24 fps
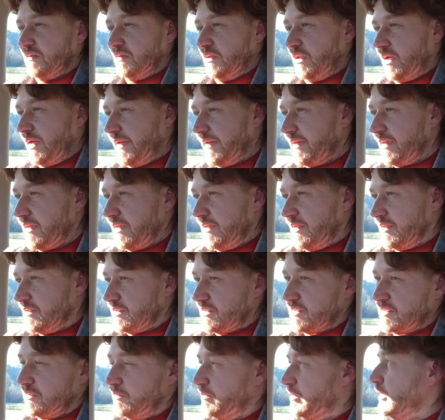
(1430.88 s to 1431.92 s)
like
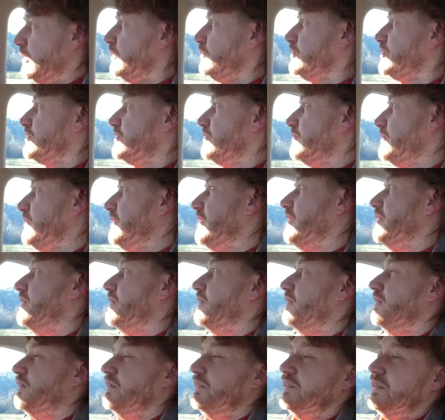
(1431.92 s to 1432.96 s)
it's supposed to
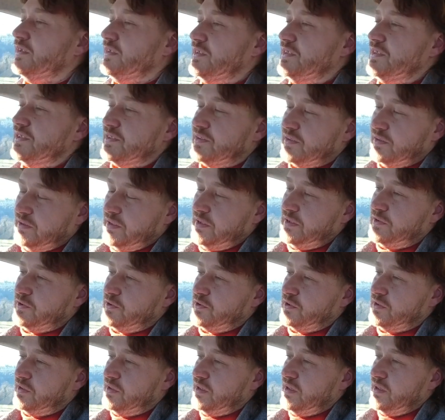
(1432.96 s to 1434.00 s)
be on the diesel
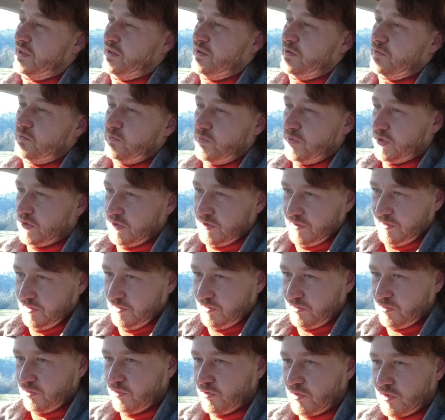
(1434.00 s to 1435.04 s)
engine, where
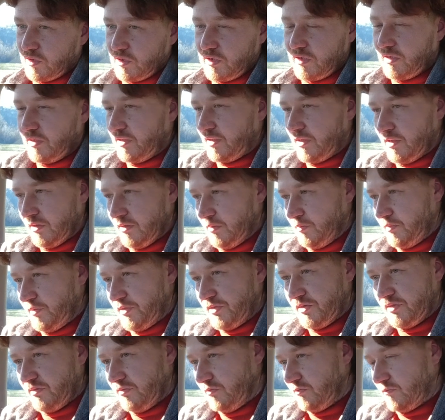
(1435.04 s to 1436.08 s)
the torque
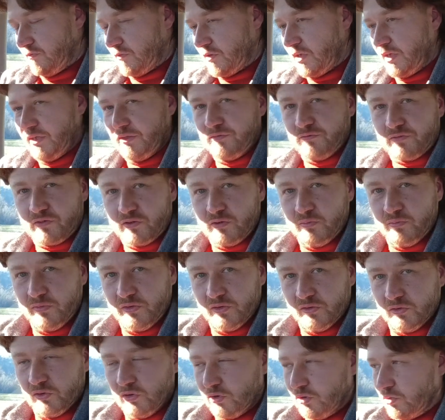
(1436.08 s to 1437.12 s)
comes right
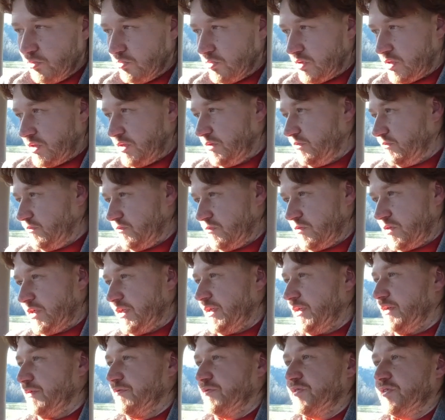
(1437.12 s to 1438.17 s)
from the lower
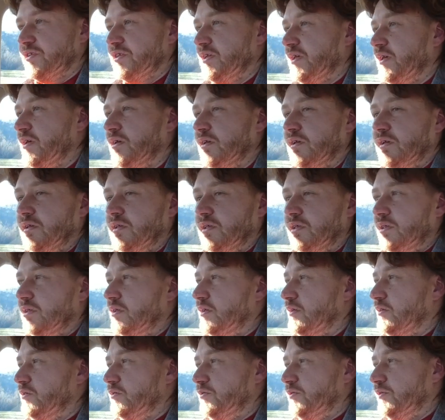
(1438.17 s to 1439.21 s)
revs
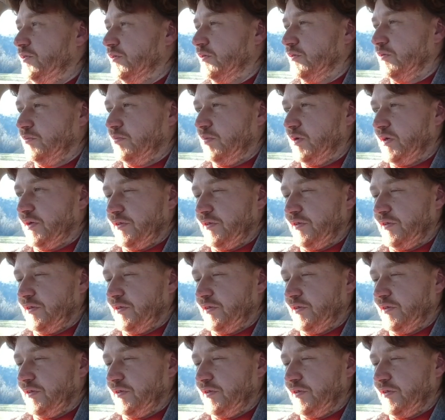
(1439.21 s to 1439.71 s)
and you don't